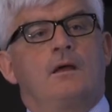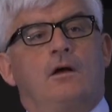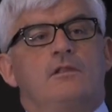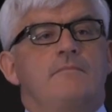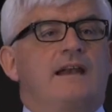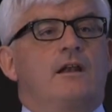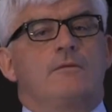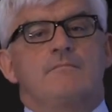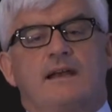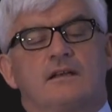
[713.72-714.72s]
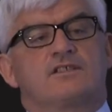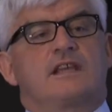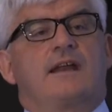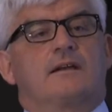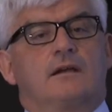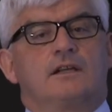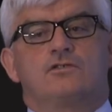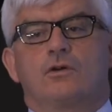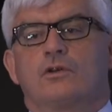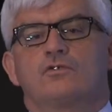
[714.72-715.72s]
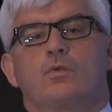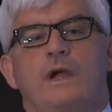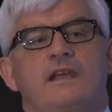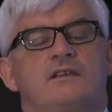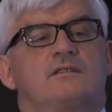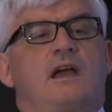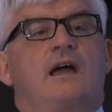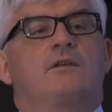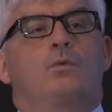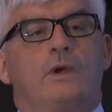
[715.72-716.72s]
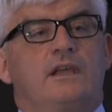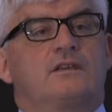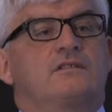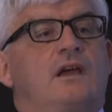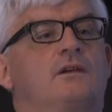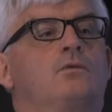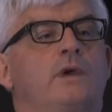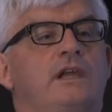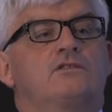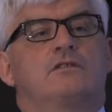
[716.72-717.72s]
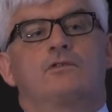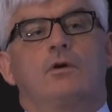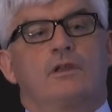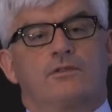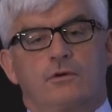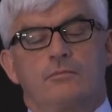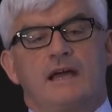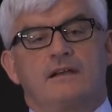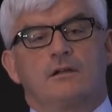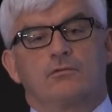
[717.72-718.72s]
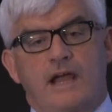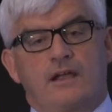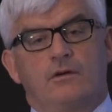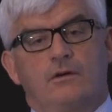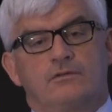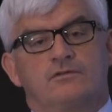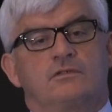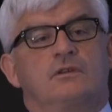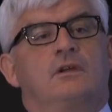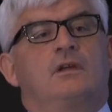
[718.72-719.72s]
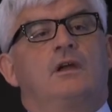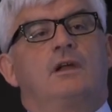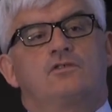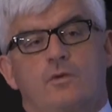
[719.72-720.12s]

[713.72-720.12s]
on the metal-on-metal scandal, it took us weeks and weeks and weeks of going through medical records and